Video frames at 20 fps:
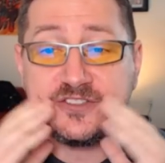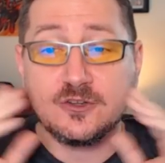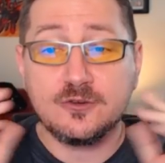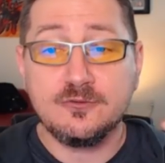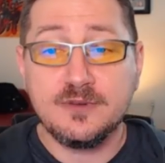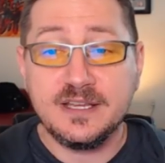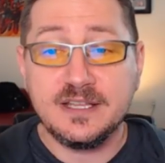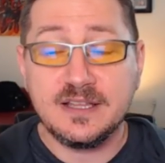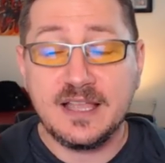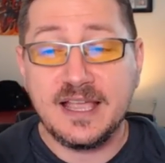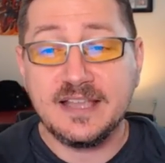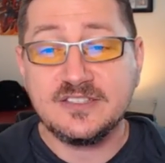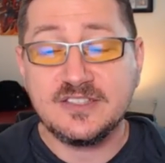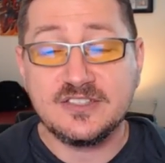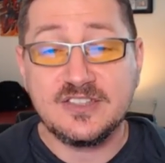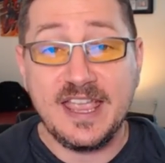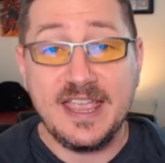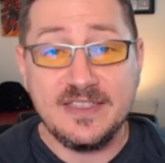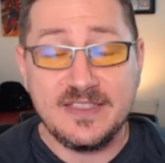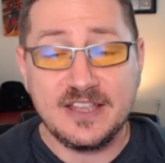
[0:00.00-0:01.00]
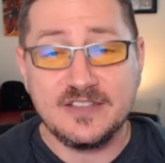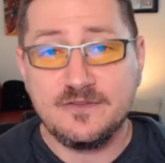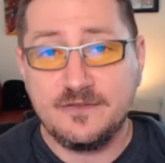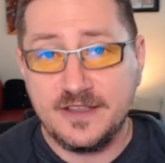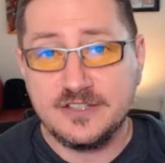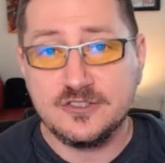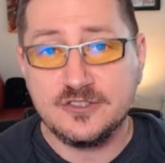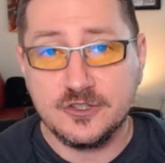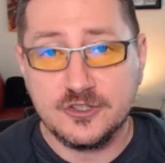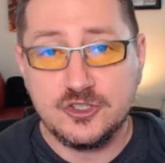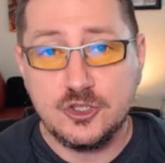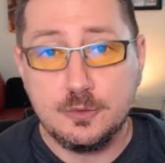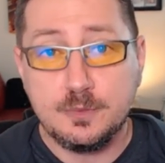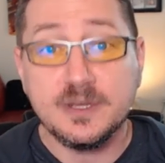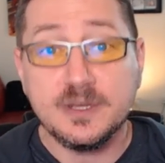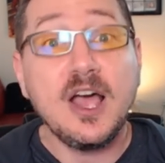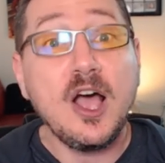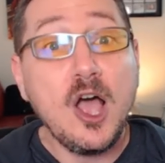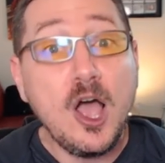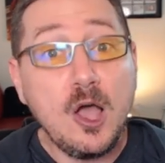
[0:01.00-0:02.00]
it realizes, hey, that face looks
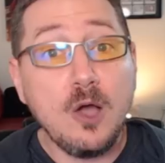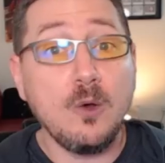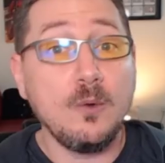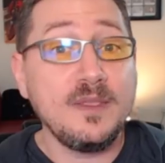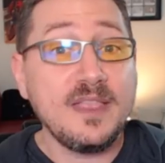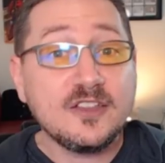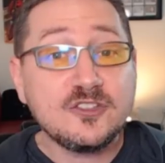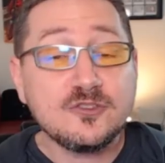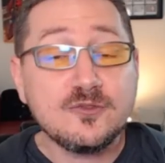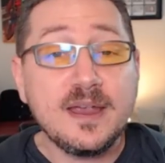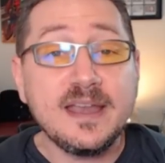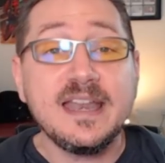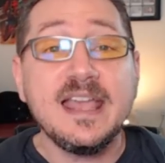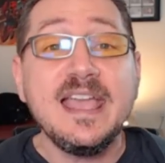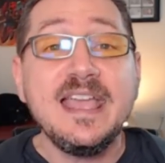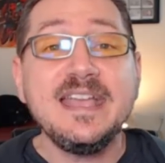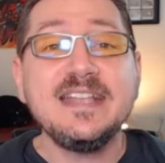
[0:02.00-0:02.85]
stupid. Oh, that's right.